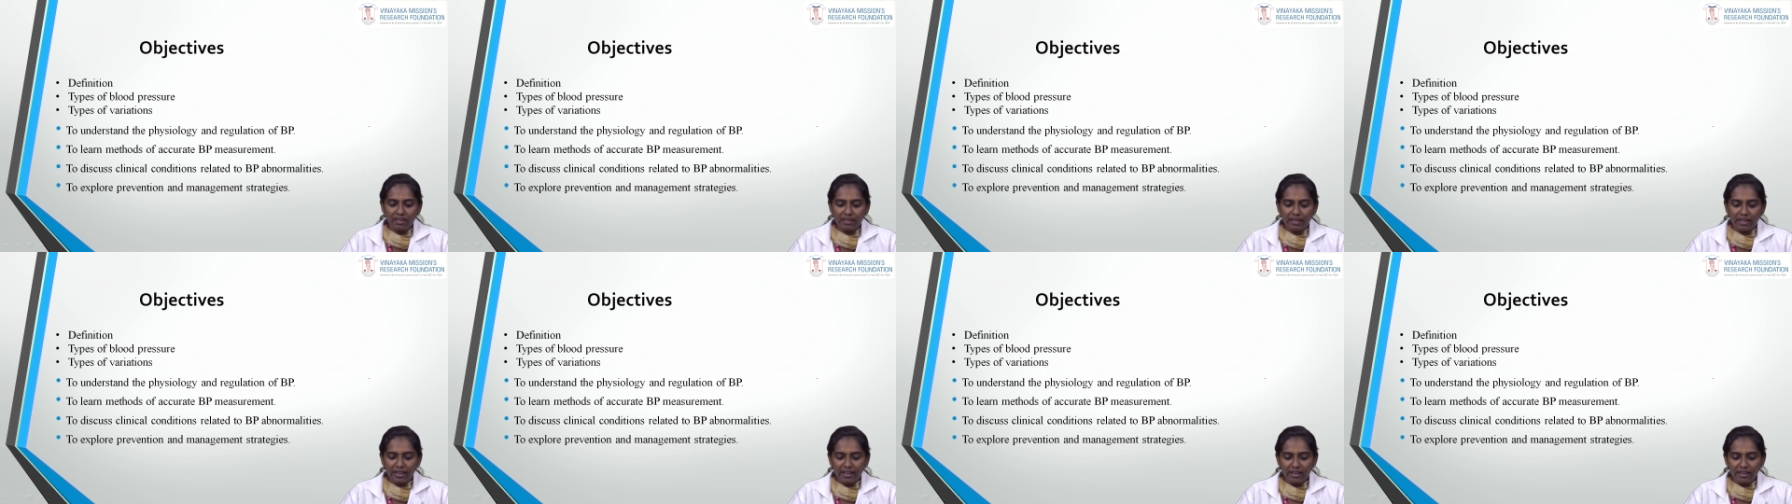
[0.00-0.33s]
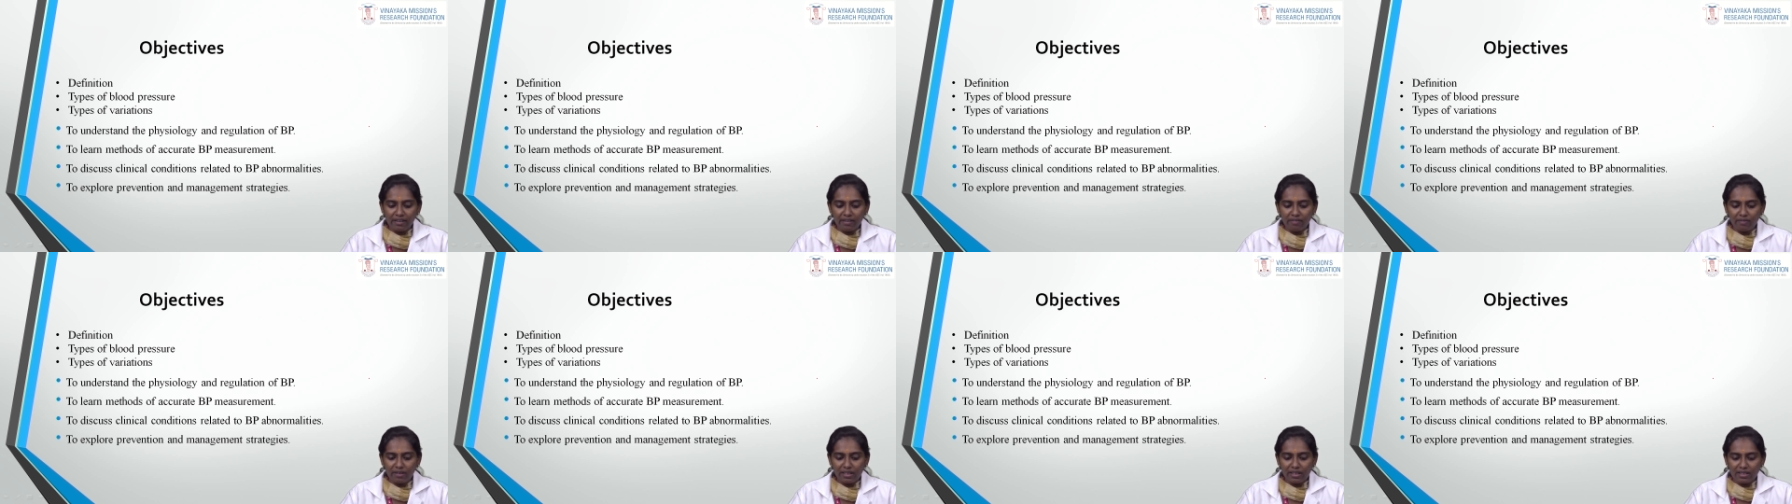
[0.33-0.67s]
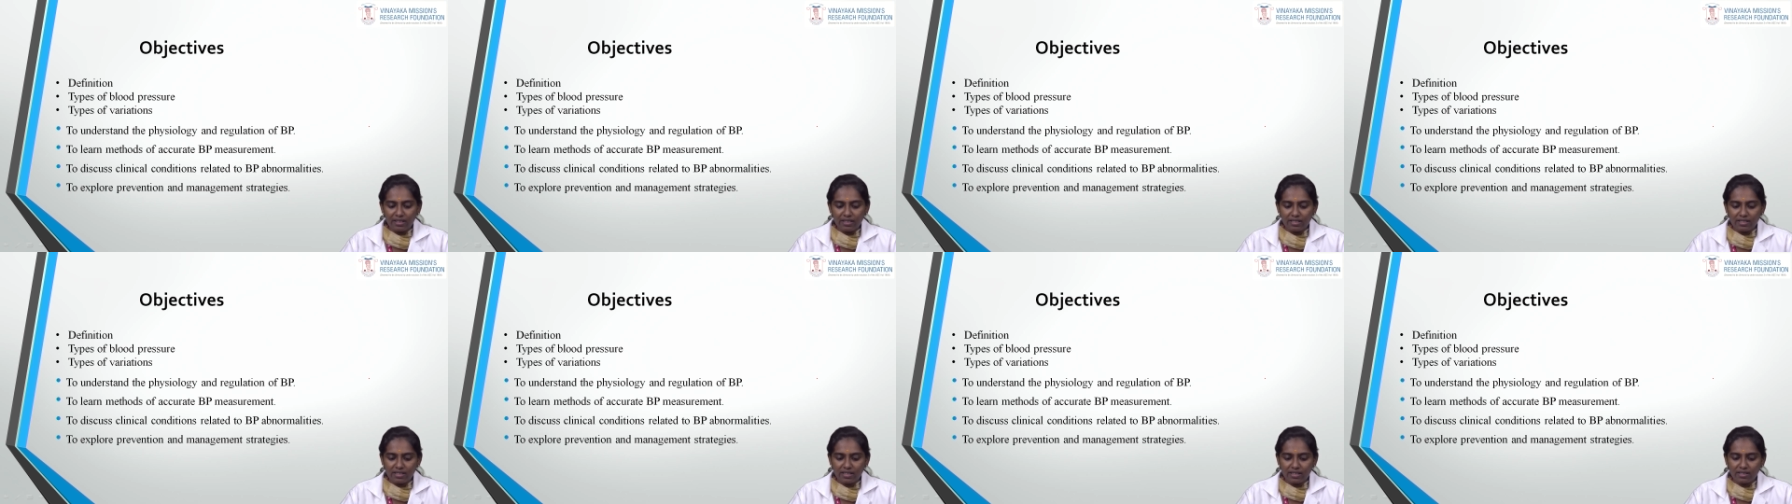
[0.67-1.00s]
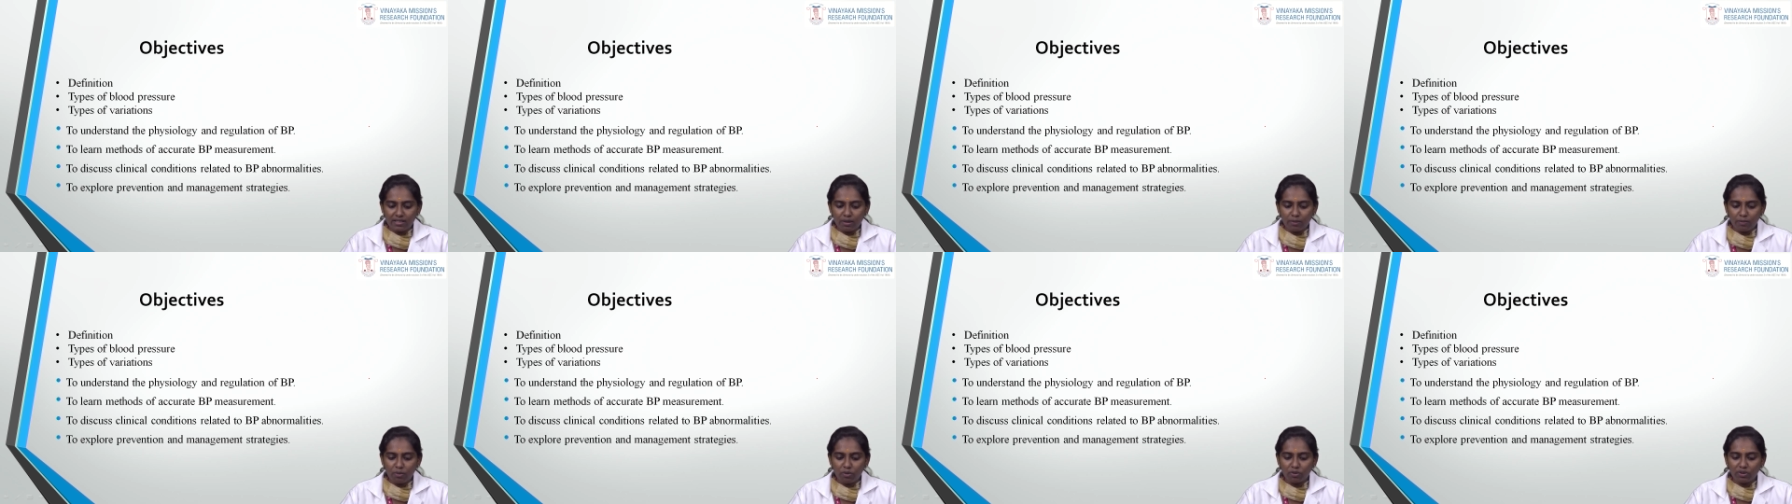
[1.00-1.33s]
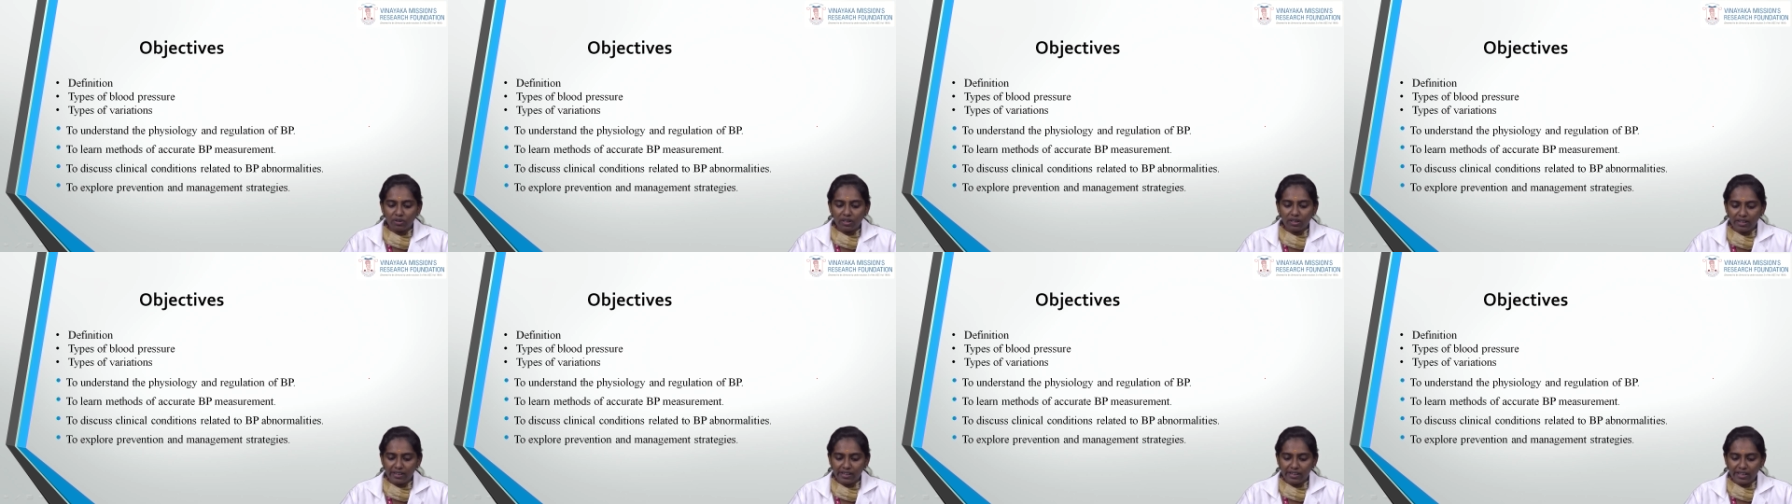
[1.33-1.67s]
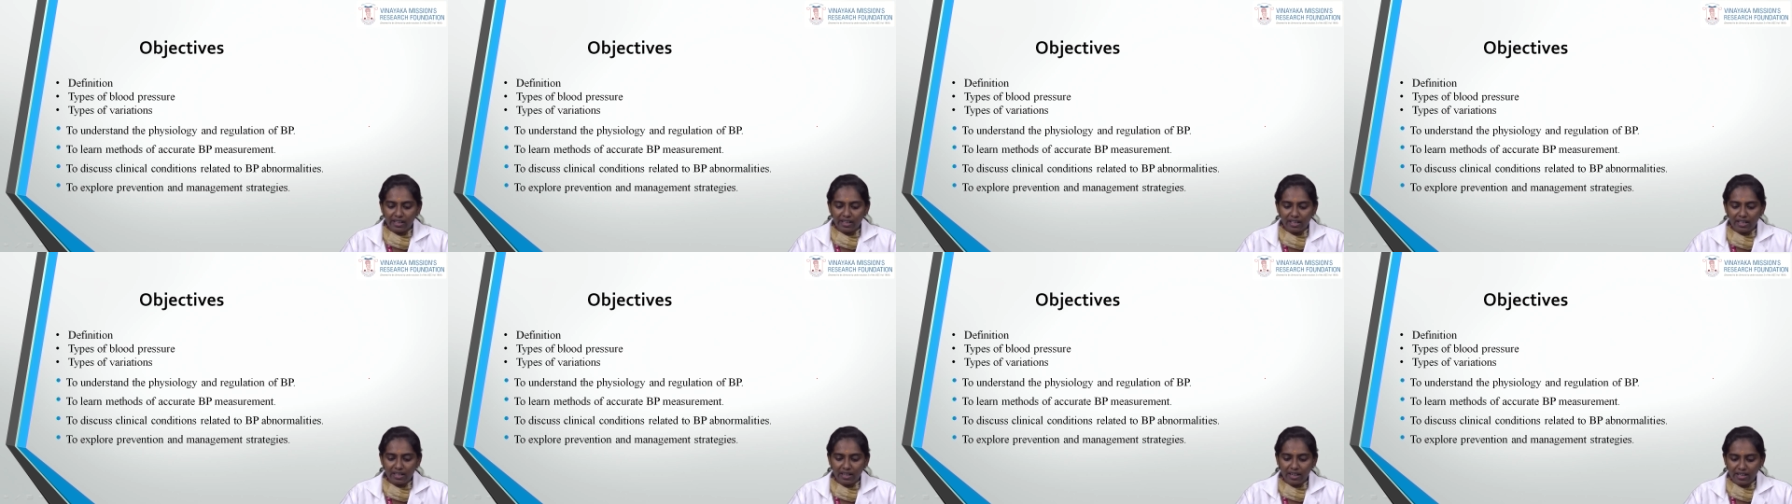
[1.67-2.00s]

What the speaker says: Then we will discuss about the clinical